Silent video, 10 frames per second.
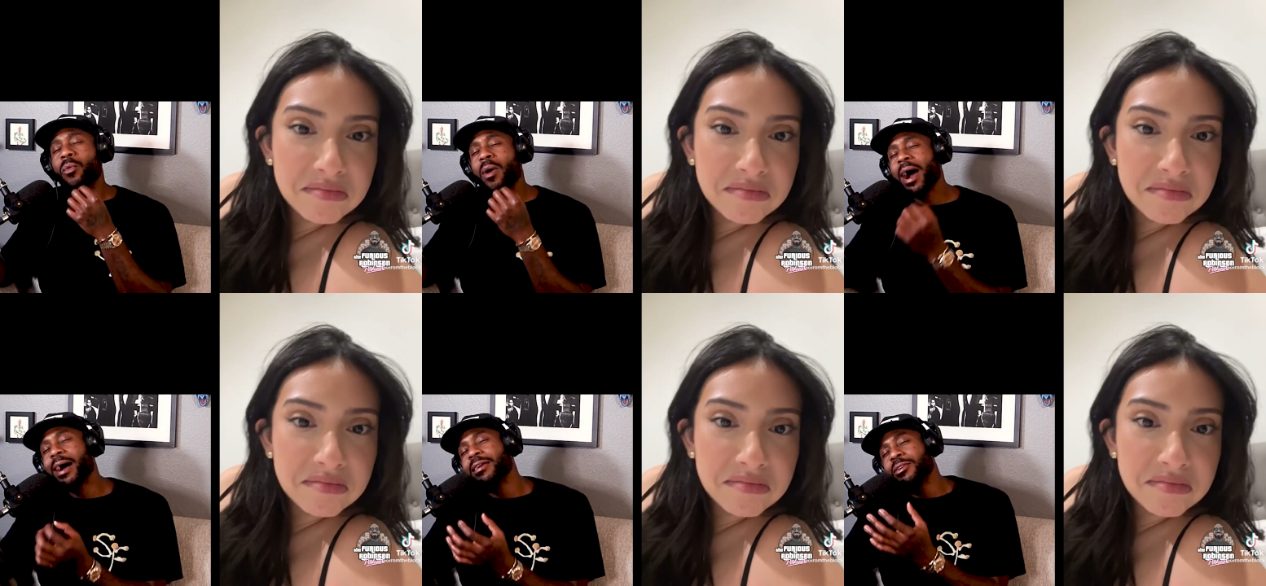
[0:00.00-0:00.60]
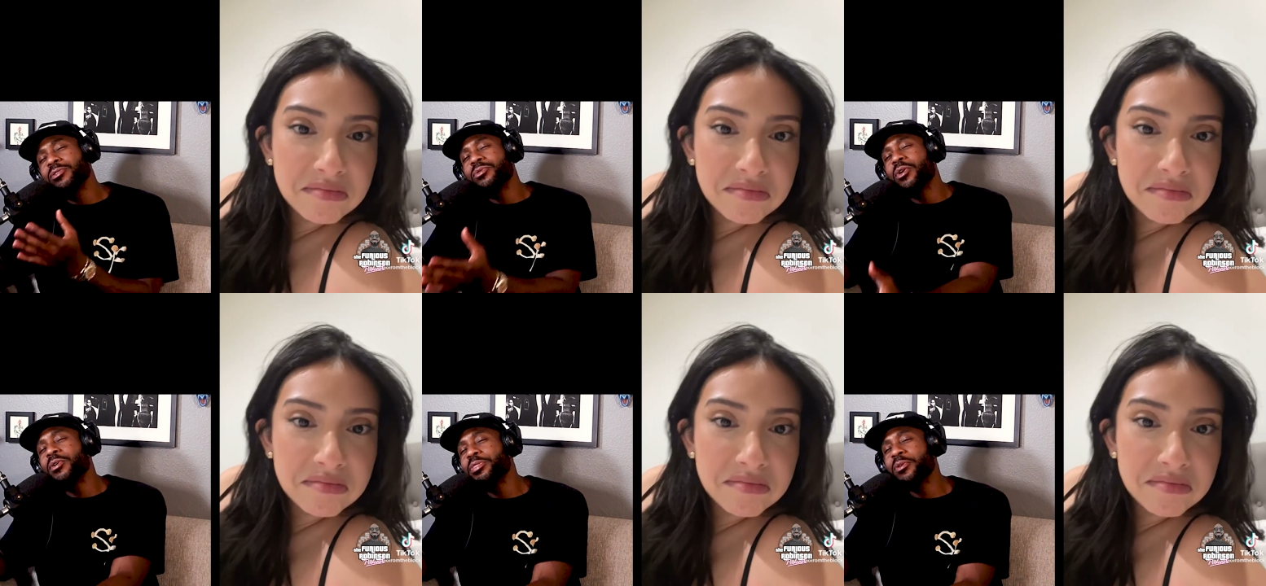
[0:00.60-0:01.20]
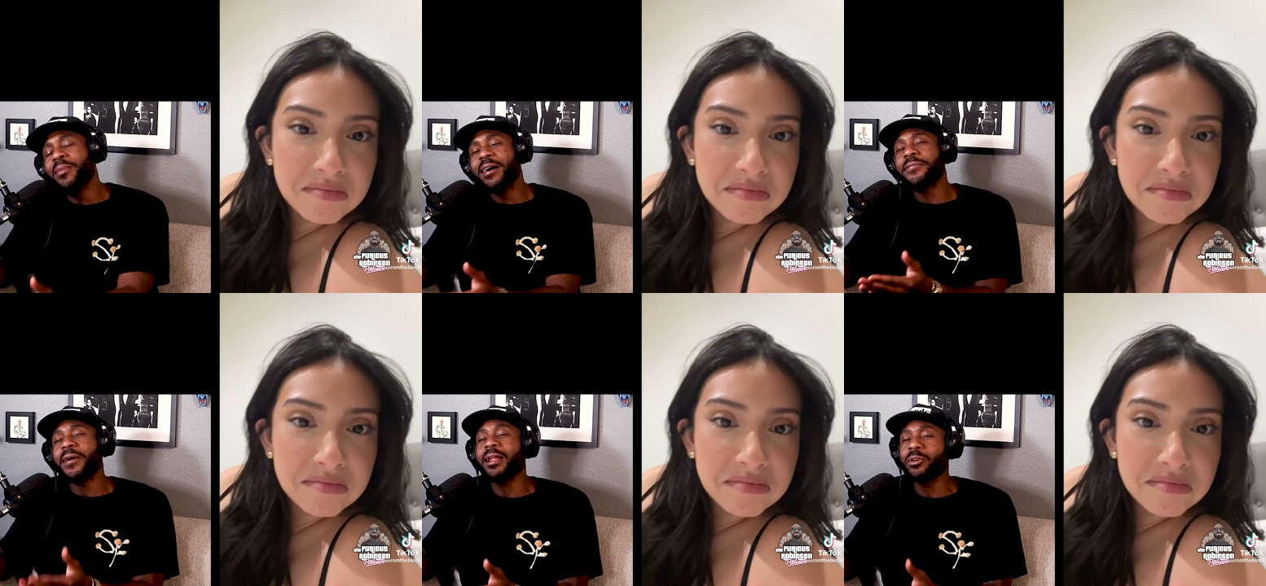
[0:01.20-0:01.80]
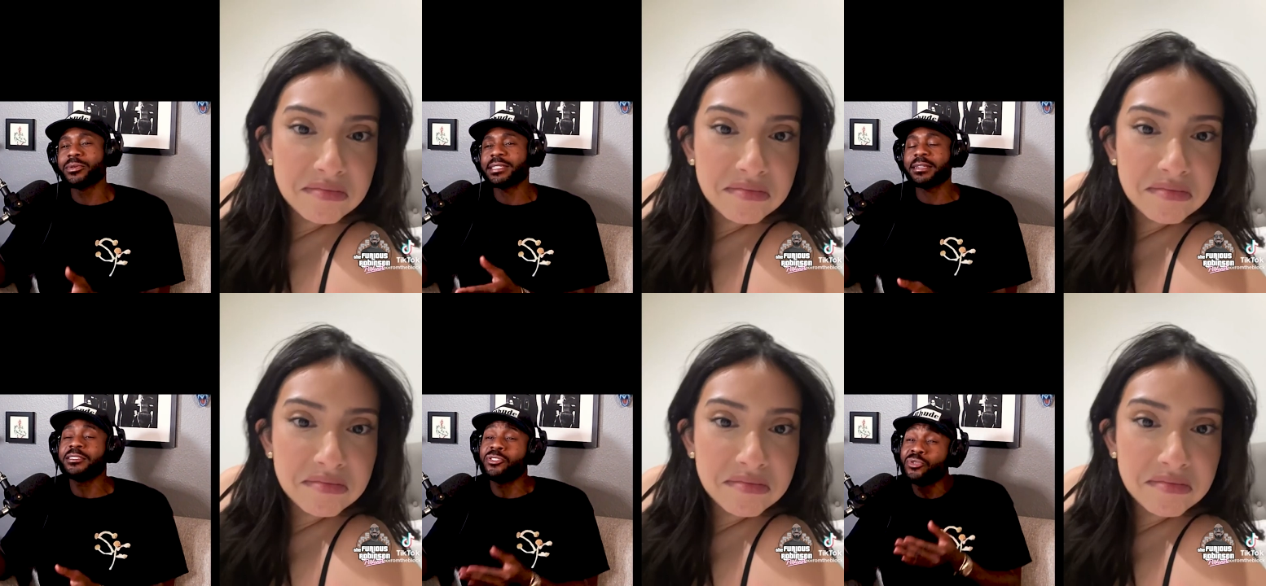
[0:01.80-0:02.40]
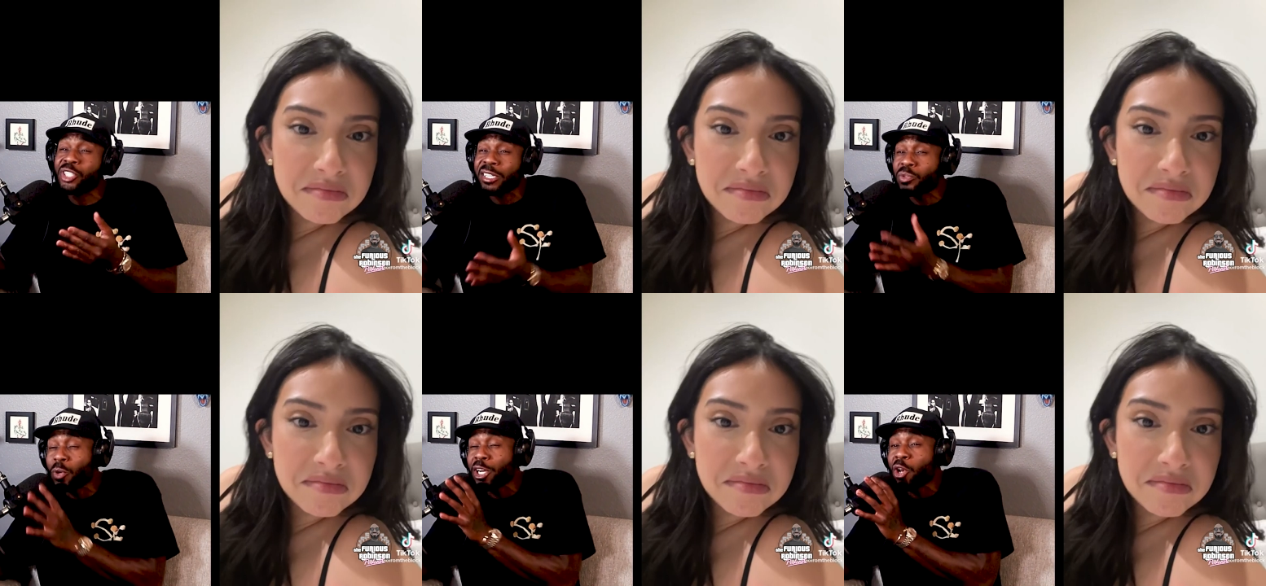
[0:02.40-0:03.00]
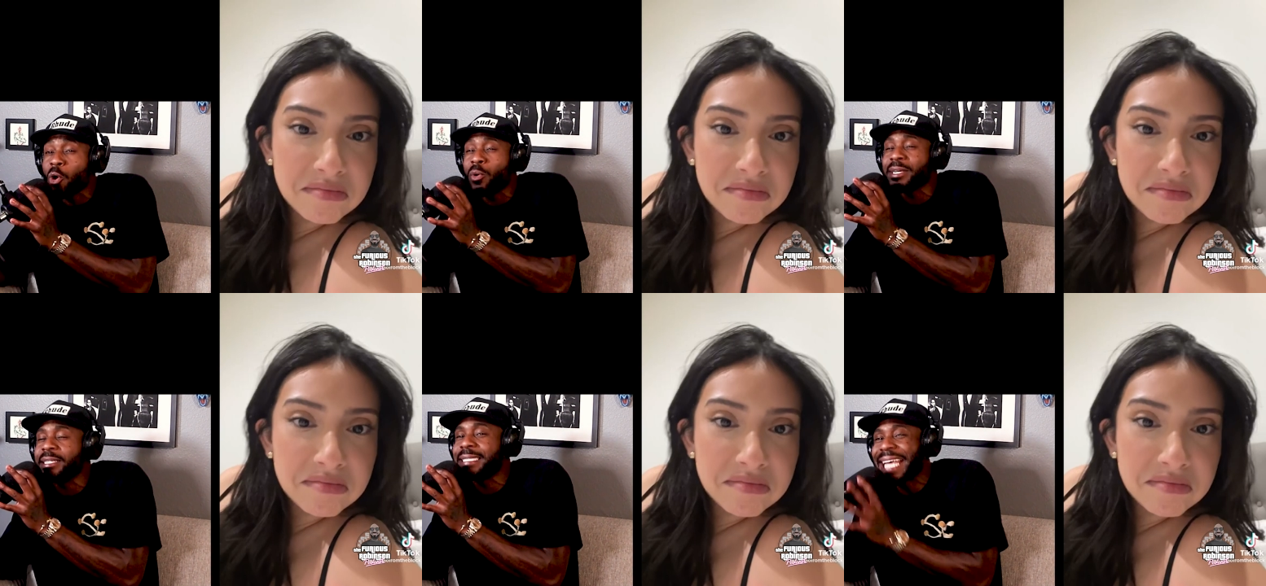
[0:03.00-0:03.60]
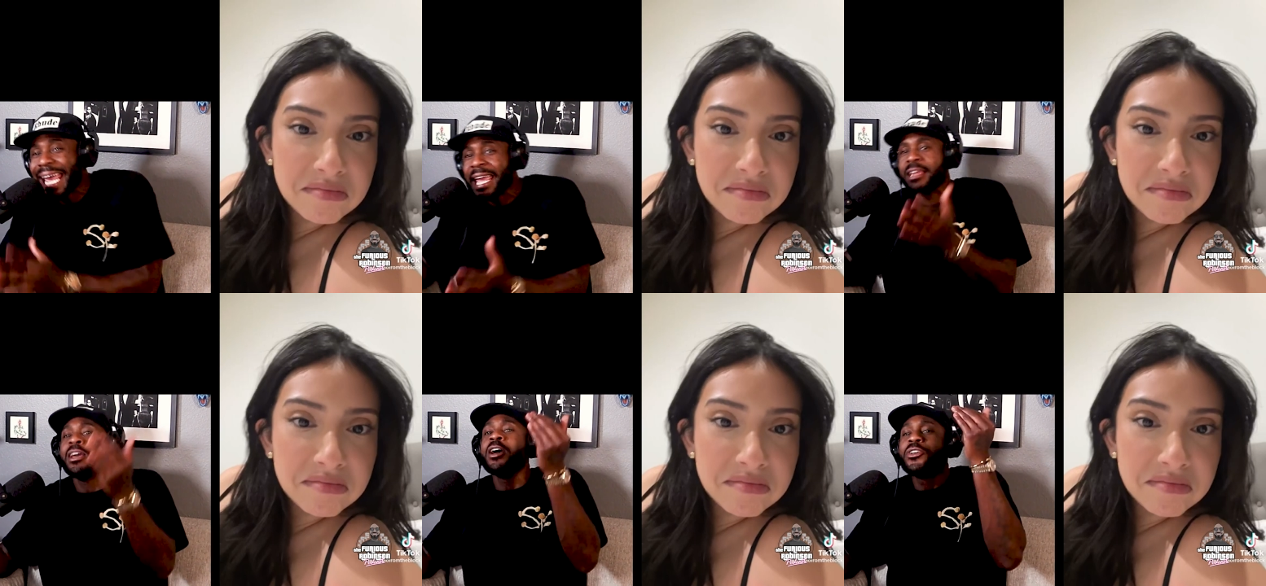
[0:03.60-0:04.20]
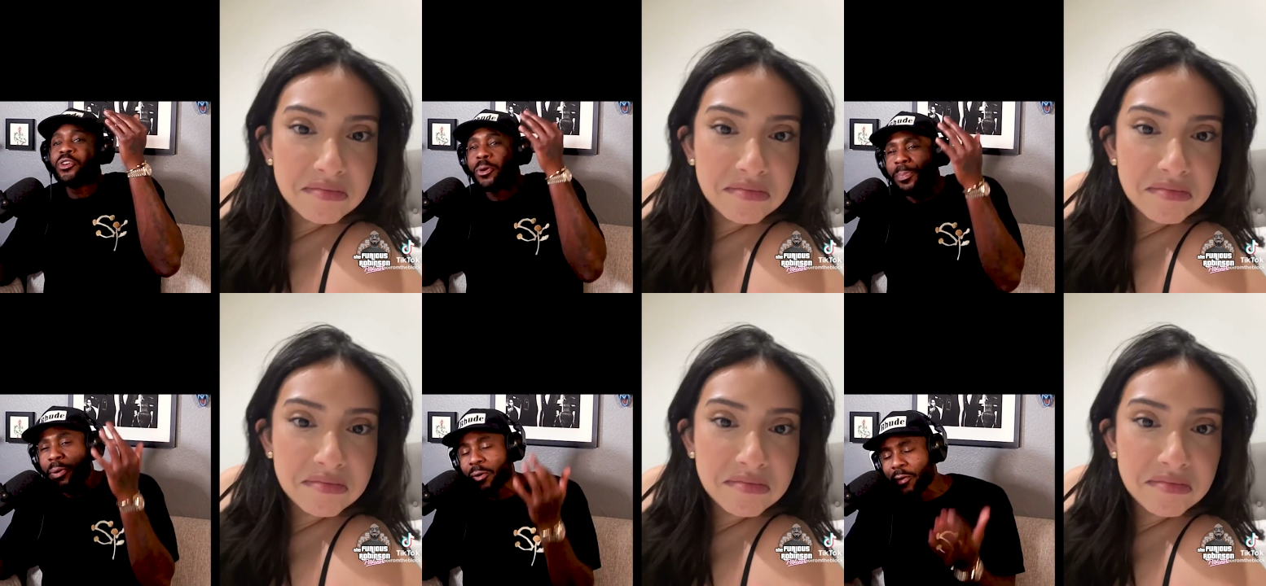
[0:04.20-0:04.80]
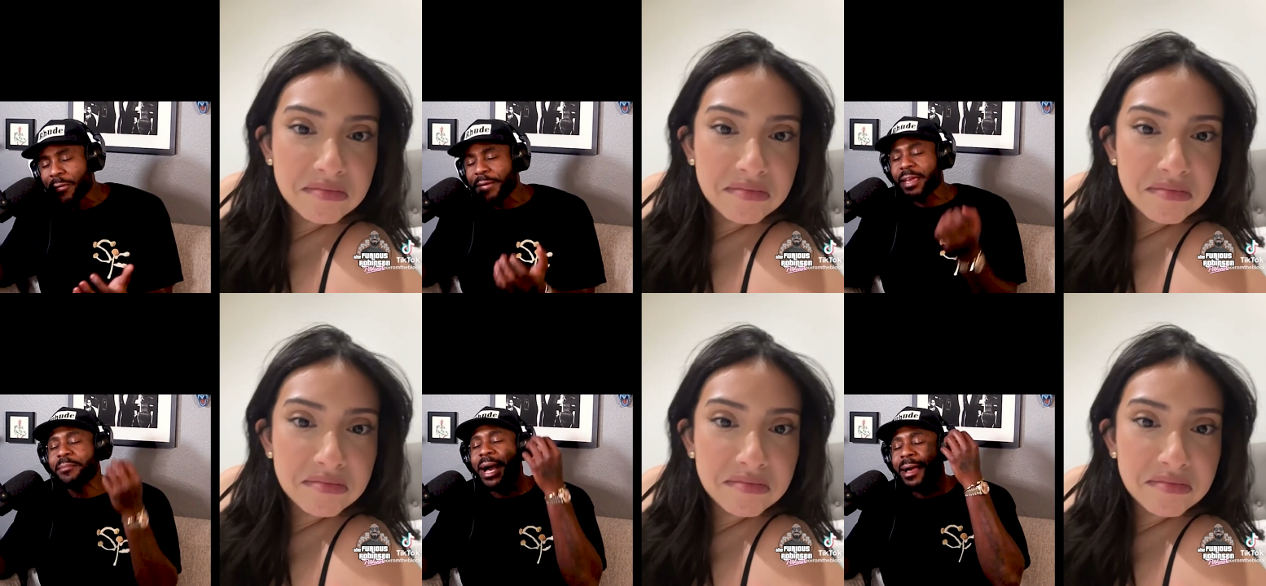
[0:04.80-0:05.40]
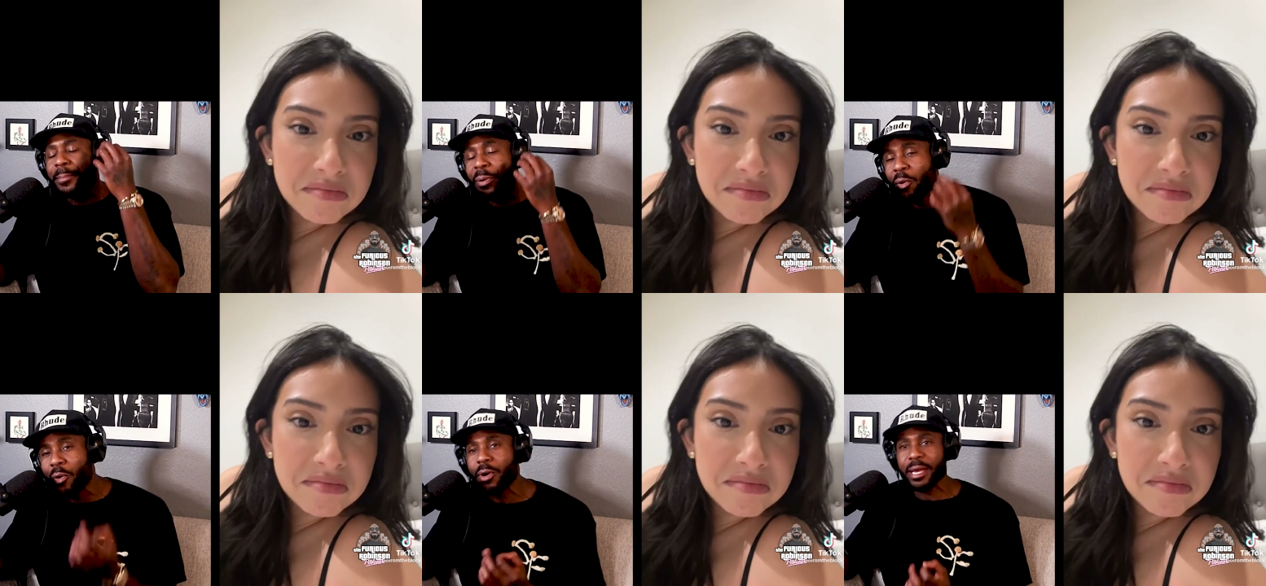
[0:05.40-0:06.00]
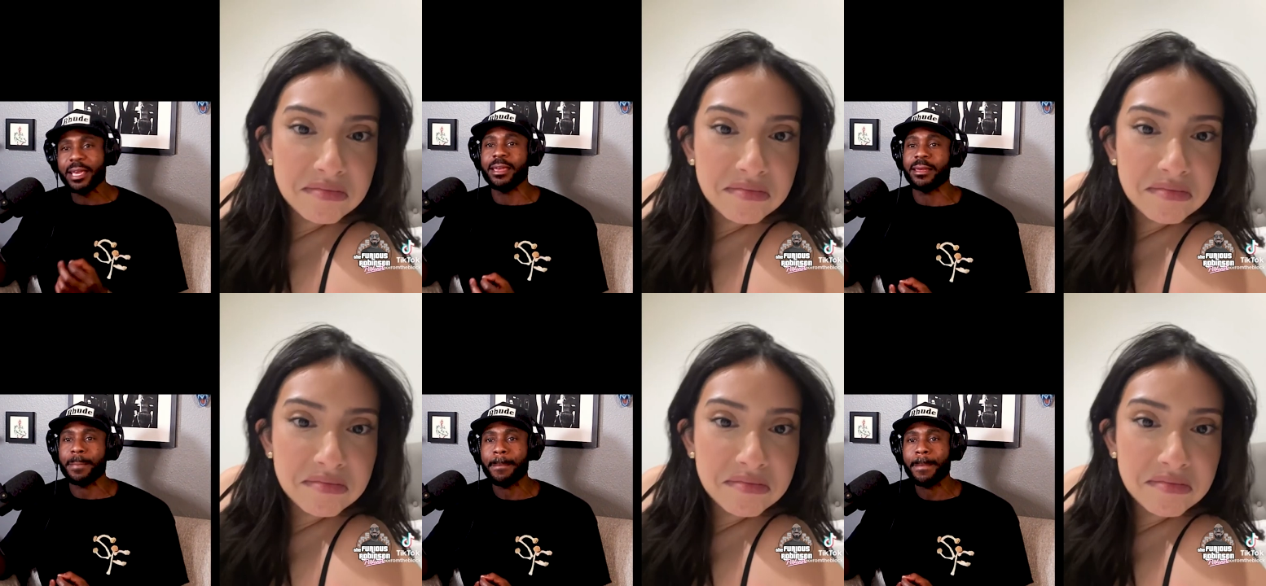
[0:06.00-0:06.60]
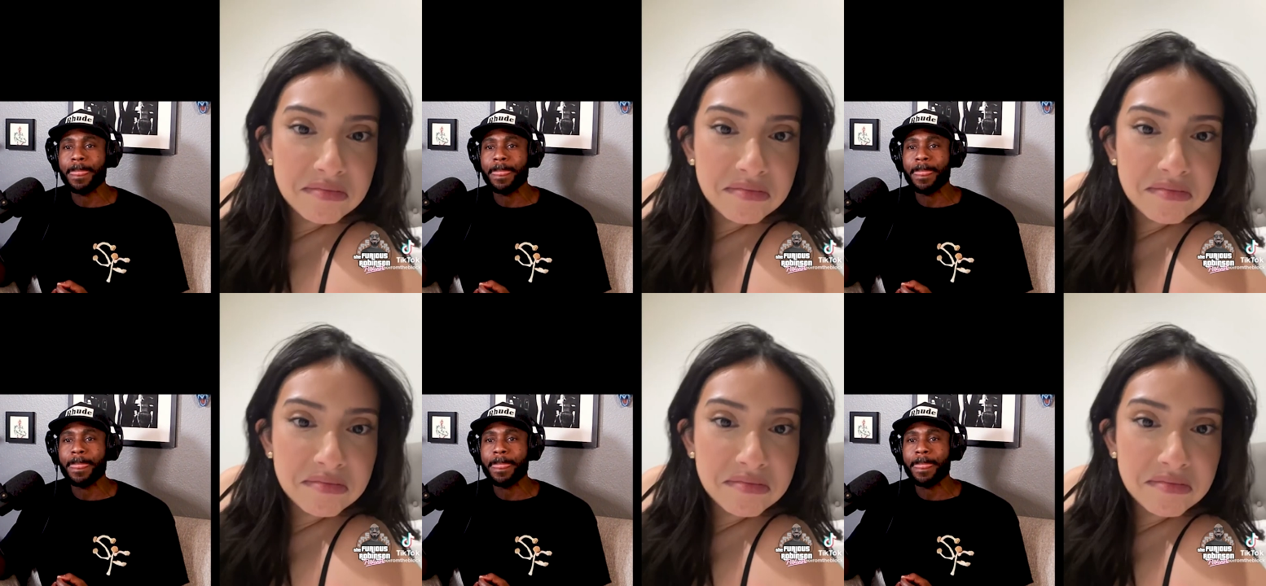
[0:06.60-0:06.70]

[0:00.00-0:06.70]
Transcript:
Speaker 1: why are you going through my followers list? You just want to go on a date. You're proving my point.